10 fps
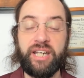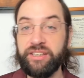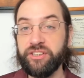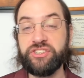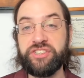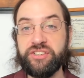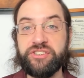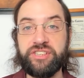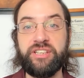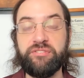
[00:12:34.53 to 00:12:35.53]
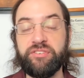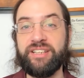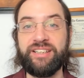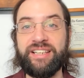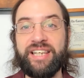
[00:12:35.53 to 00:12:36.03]
and they're still
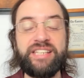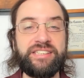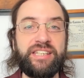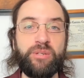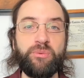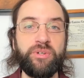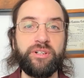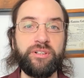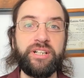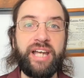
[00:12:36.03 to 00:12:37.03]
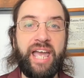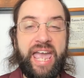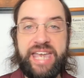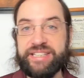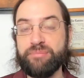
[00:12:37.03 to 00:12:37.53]
significantly less than they were
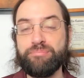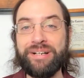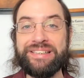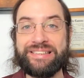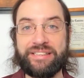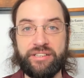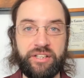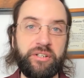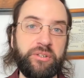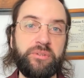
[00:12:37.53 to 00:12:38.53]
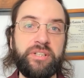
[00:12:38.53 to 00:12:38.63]
eight months ago.